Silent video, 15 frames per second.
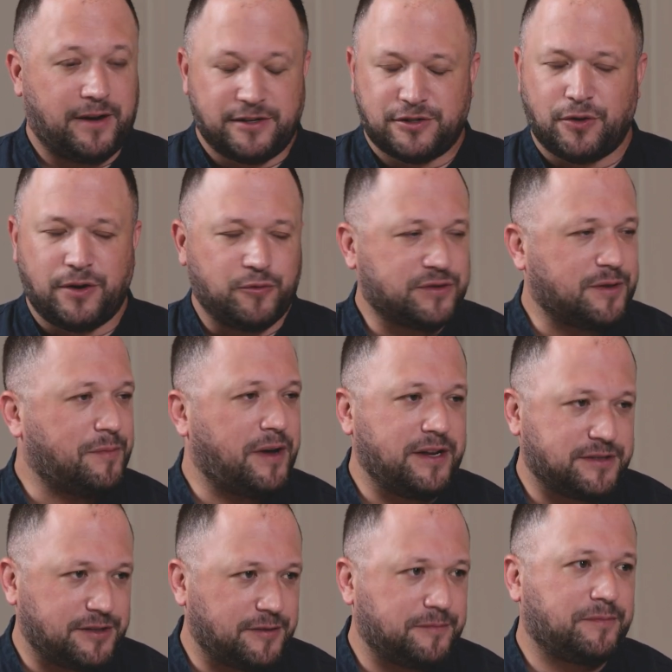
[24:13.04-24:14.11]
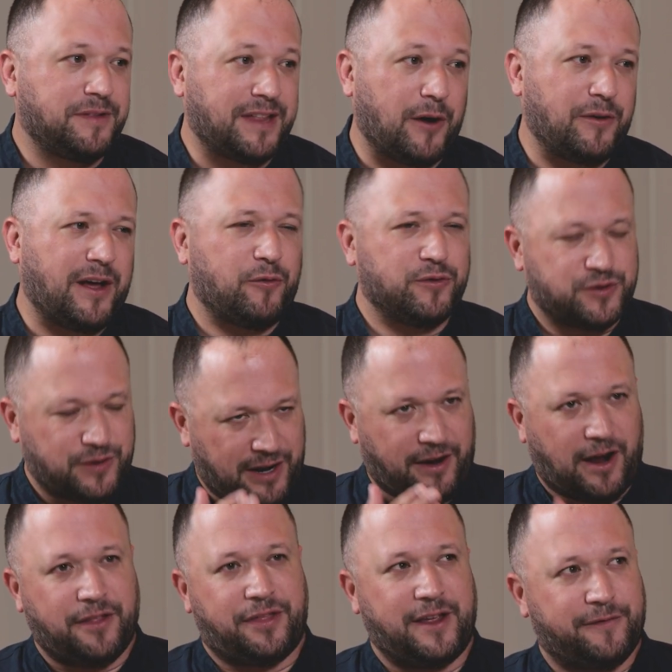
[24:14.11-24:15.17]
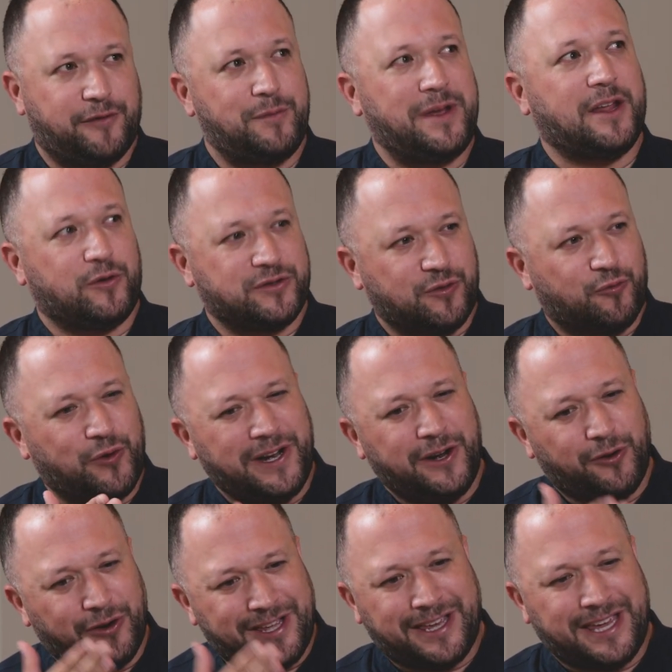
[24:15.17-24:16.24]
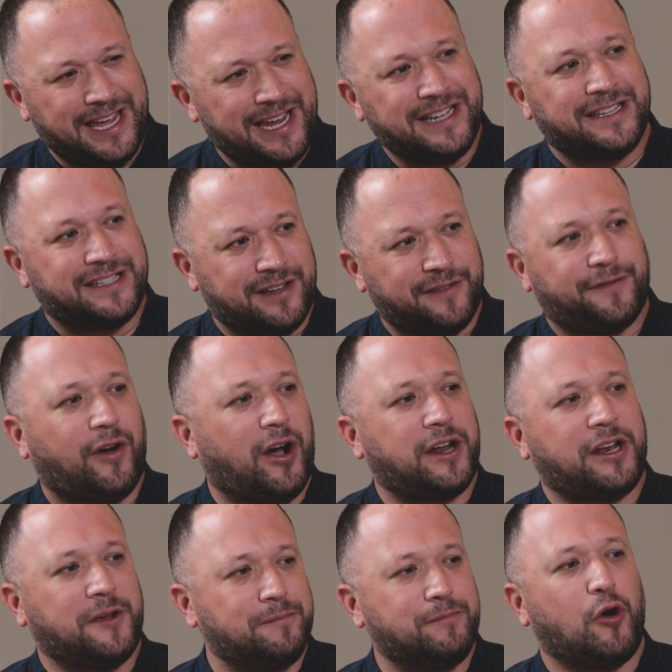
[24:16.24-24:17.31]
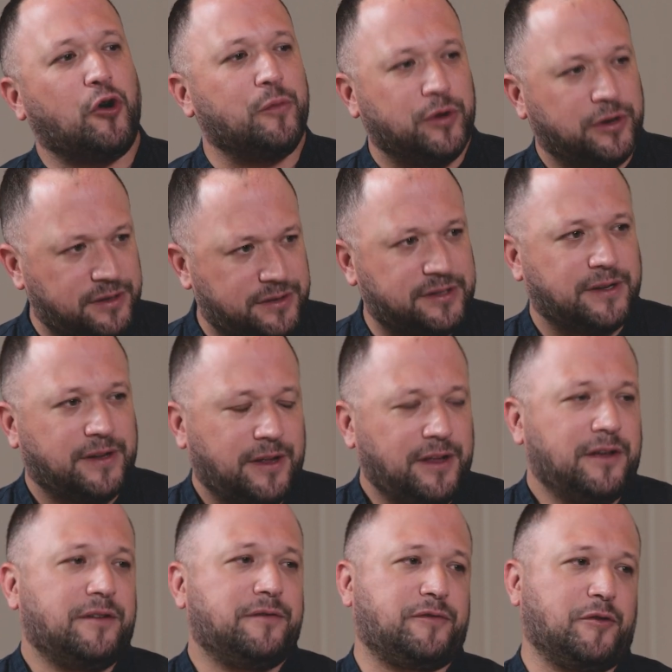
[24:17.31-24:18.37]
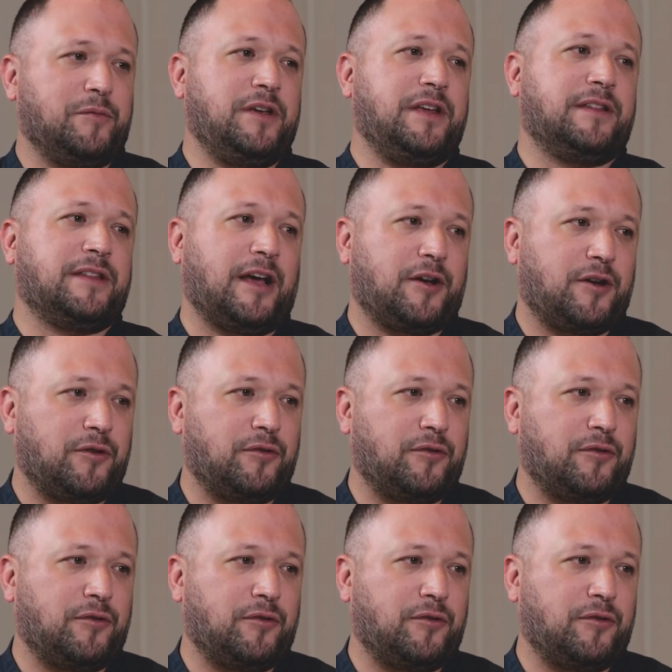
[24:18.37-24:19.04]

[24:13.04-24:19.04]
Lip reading: So it was amazing. That was, I think, for me, that was a real key defining moment for me in that